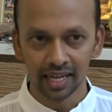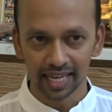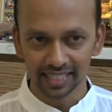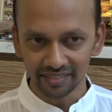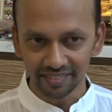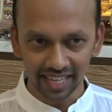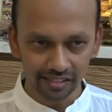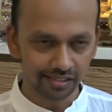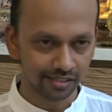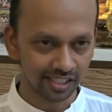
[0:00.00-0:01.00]
And then we
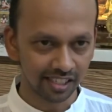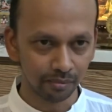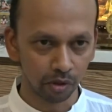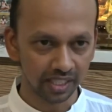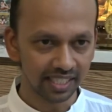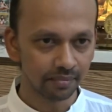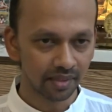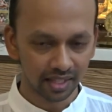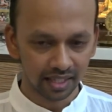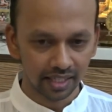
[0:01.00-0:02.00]
have the subtle body.
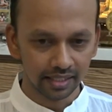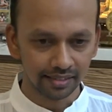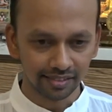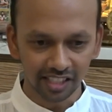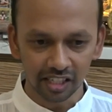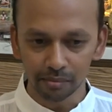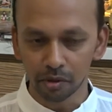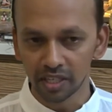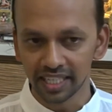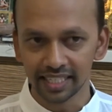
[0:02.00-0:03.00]
The subtle
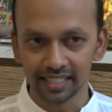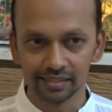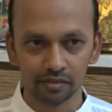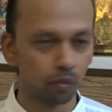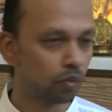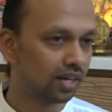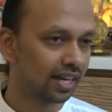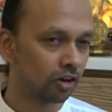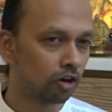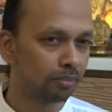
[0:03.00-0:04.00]
body is
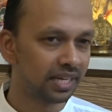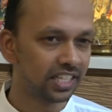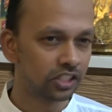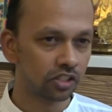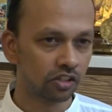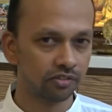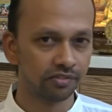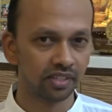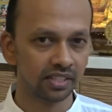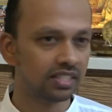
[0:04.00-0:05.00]
a combination of
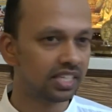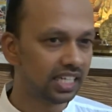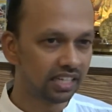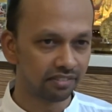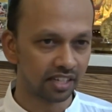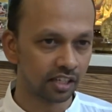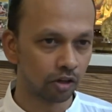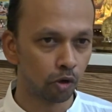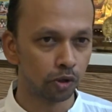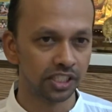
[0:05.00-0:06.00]
three different
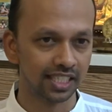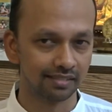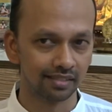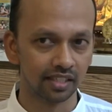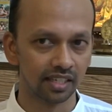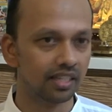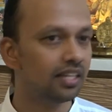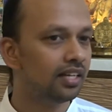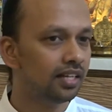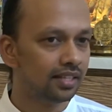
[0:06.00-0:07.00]
koshas.
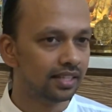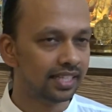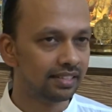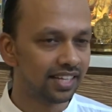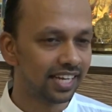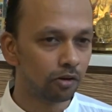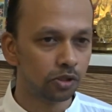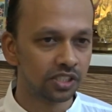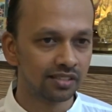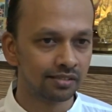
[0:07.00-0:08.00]
The three
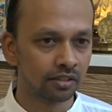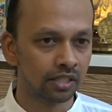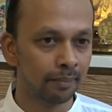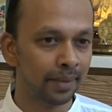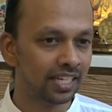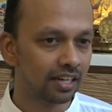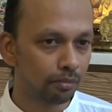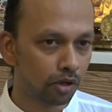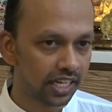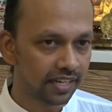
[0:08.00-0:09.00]
koshas are the mental
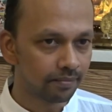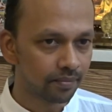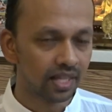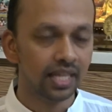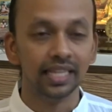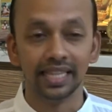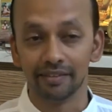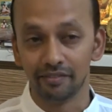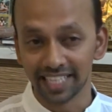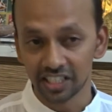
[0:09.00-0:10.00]
body,
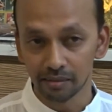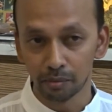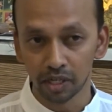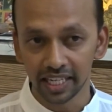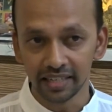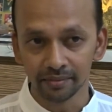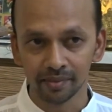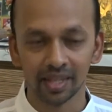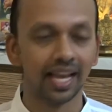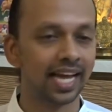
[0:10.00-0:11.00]
the vital body,
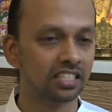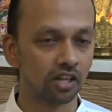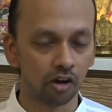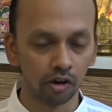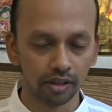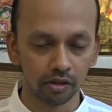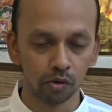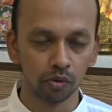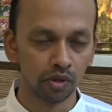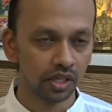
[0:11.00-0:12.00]
and
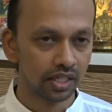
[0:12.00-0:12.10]
also